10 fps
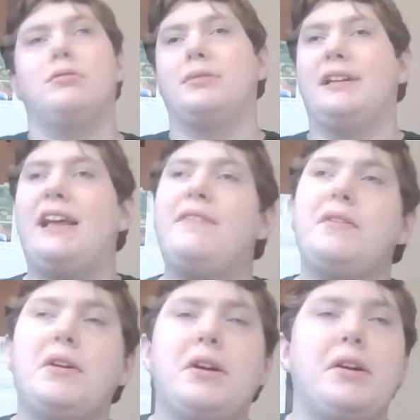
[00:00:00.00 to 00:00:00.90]

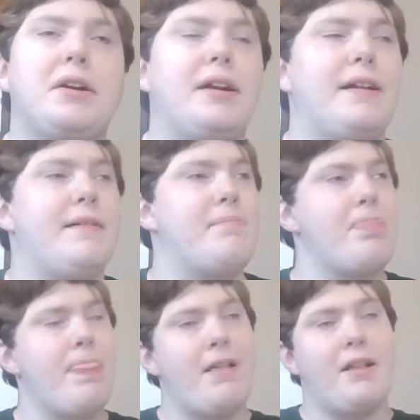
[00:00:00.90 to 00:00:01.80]
Whenever,
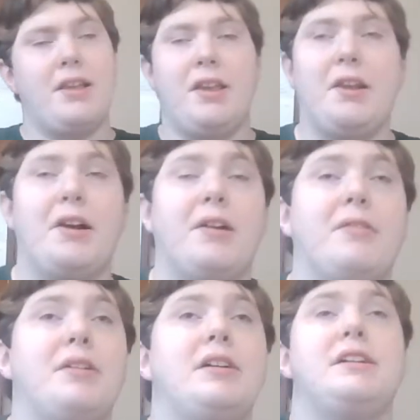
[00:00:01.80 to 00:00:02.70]
you
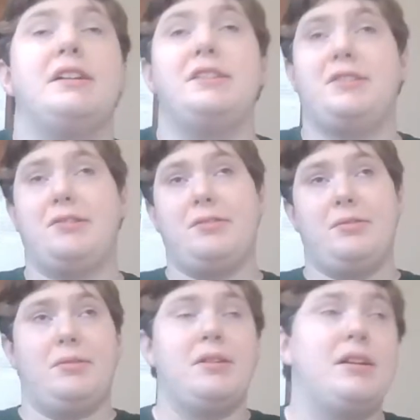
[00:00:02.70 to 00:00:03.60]
know,
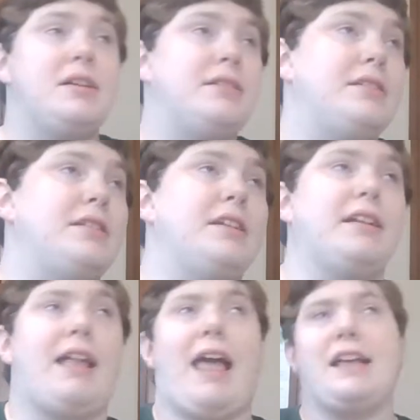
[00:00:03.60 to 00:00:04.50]
Izuku
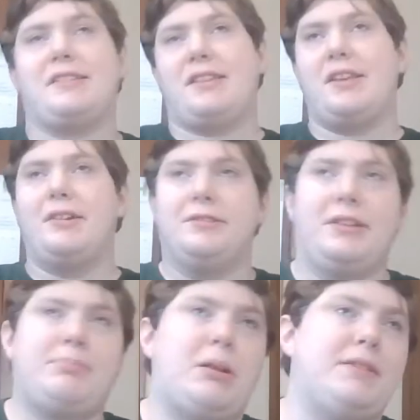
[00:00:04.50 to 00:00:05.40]
has healed
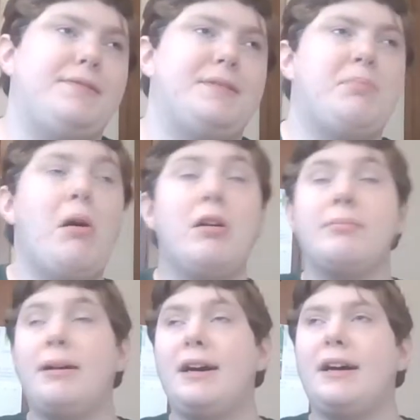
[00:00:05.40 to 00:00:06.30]
up all of his
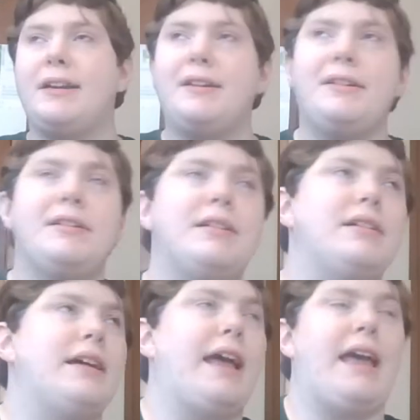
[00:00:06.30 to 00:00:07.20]
Pokemon,
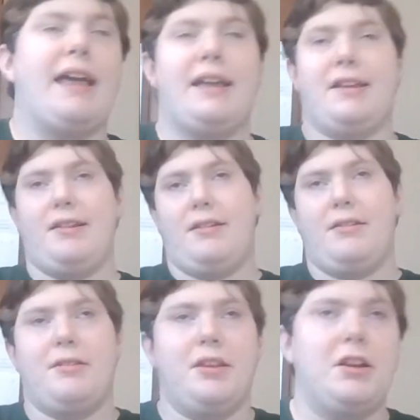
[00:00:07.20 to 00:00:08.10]
and,
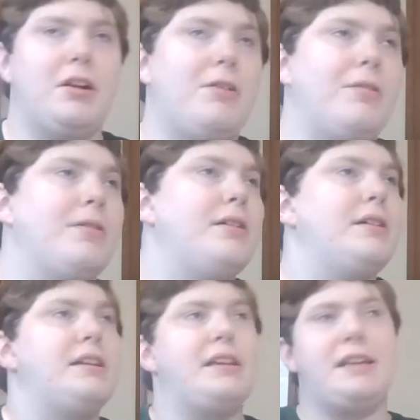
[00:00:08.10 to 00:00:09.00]

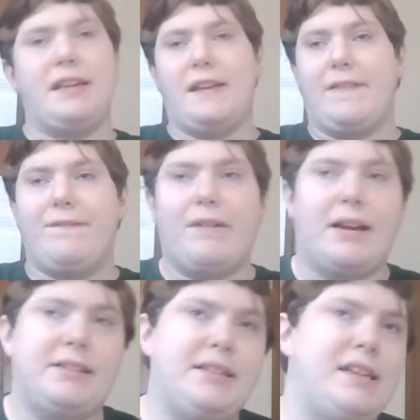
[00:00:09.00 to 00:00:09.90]
he
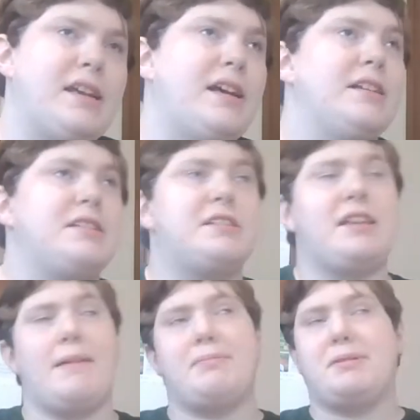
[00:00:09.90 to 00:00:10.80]
finally
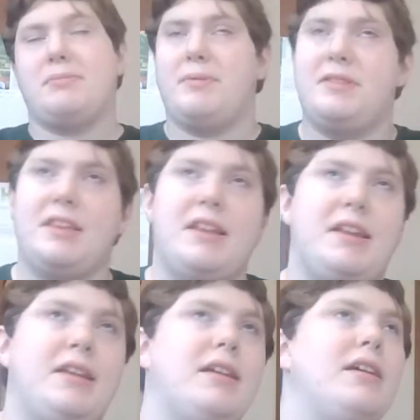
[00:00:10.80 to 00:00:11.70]
steps
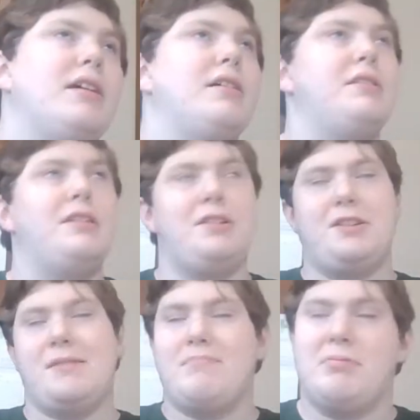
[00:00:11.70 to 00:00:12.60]
within the
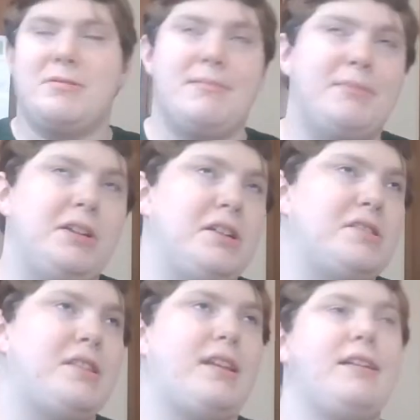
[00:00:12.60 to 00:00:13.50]
gym
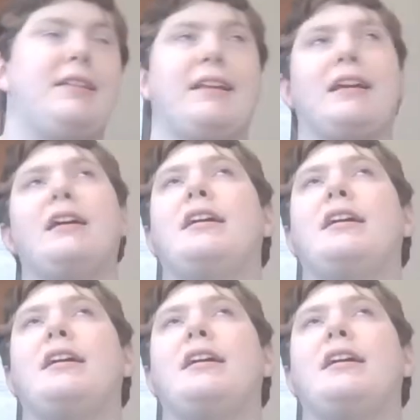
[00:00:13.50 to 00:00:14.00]
perimeters, like